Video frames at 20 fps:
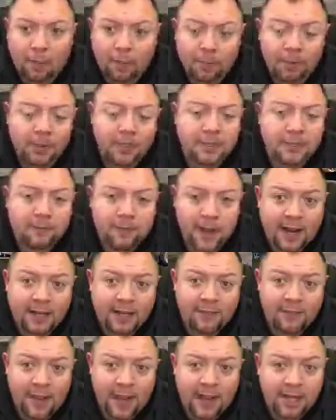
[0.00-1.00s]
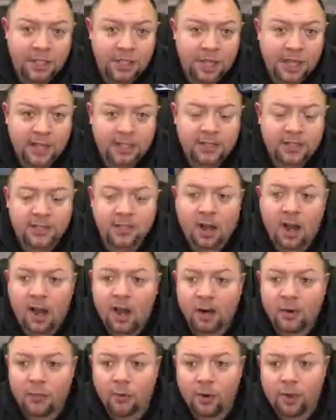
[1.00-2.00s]
Plus the fact I've had a chance to
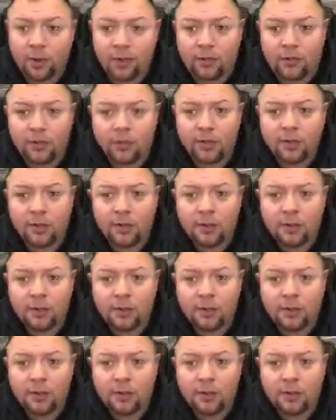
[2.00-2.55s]
talk with,